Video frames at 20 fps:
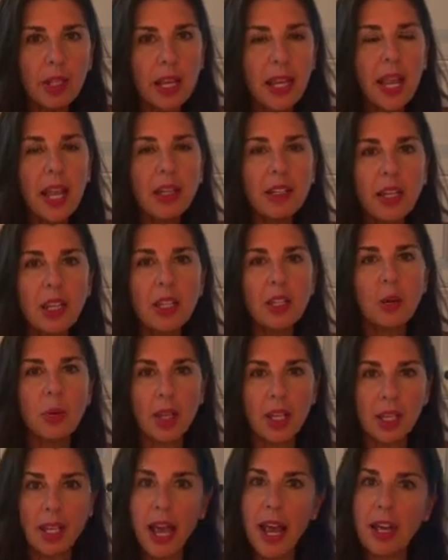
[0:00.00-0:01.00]
And you
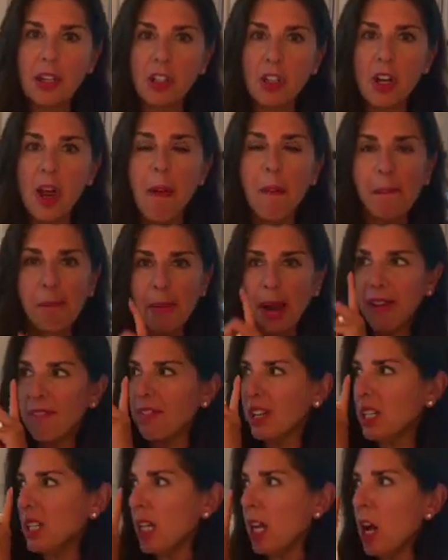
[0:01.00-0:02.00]
can catch my
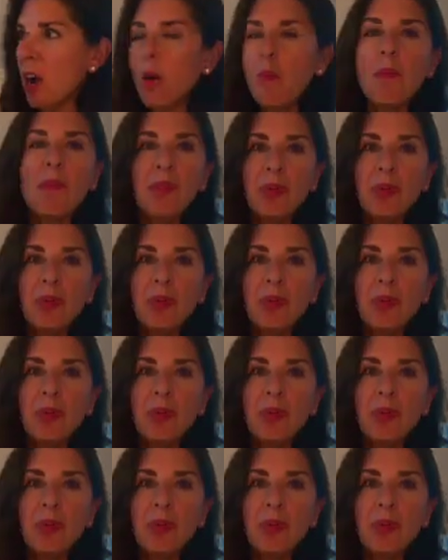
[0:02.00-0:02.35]
video